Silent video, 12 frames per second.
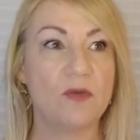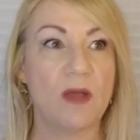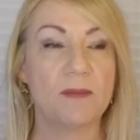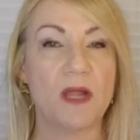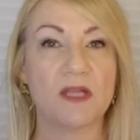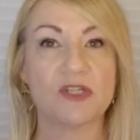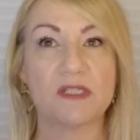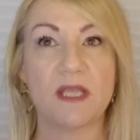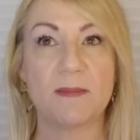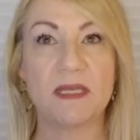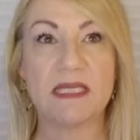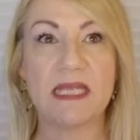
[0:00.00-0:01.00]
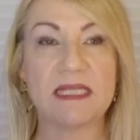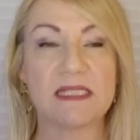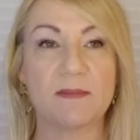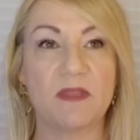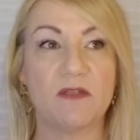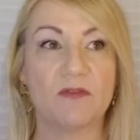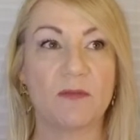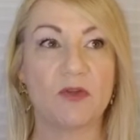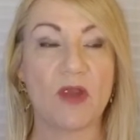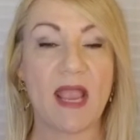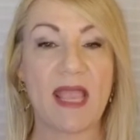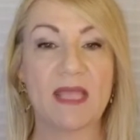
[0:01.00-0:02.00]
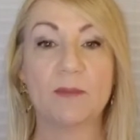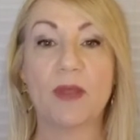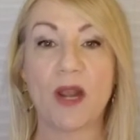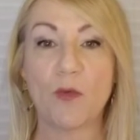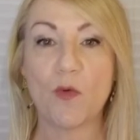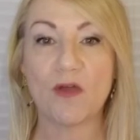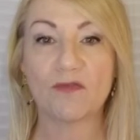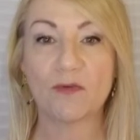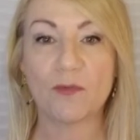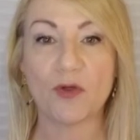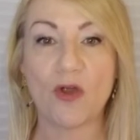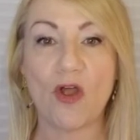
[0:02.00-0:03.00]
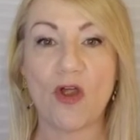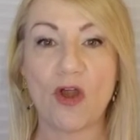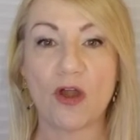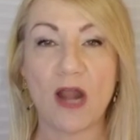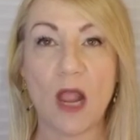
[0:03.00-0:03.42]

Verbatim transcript: I'm not just coming to get something from your hand, but I want from your heart.